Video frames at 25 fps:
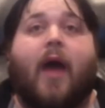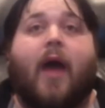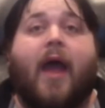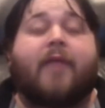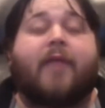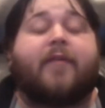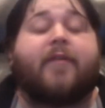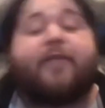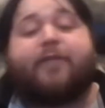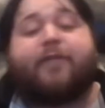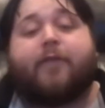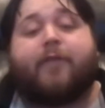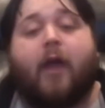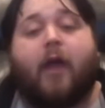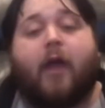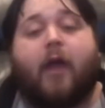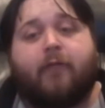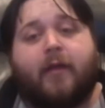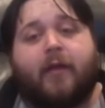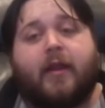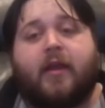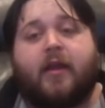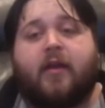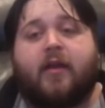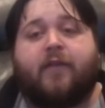I have a
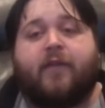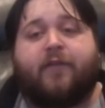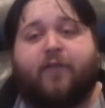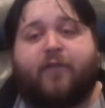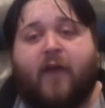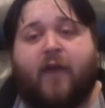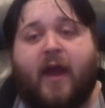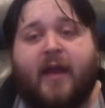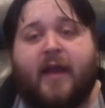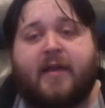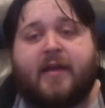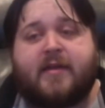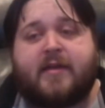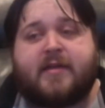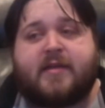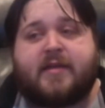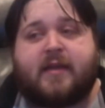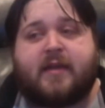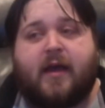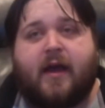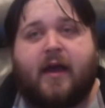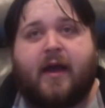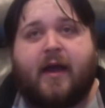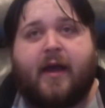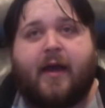really good friend
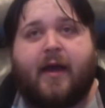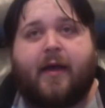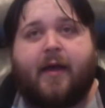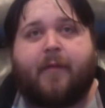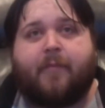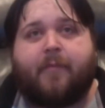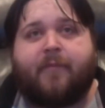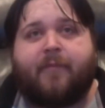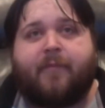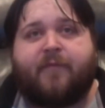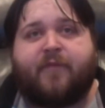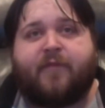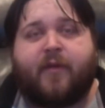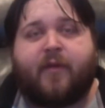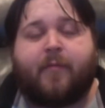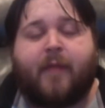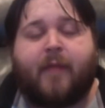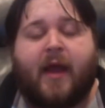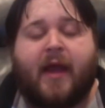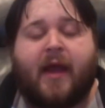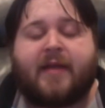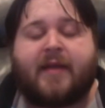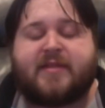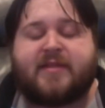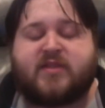from
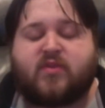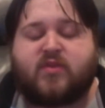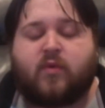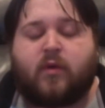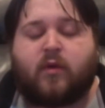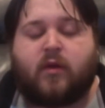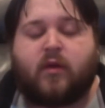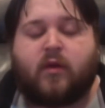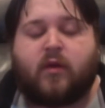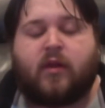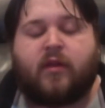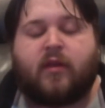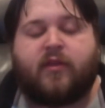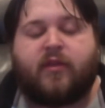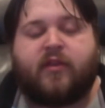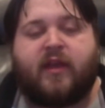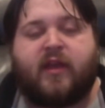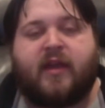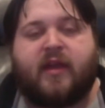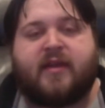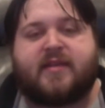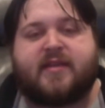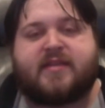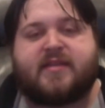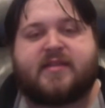high school
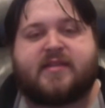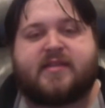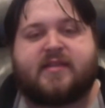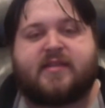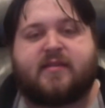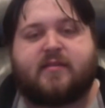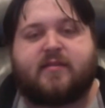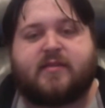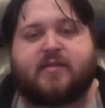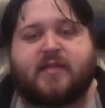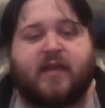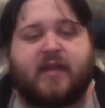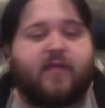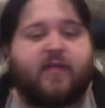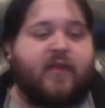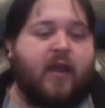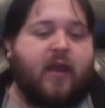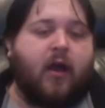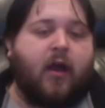that did the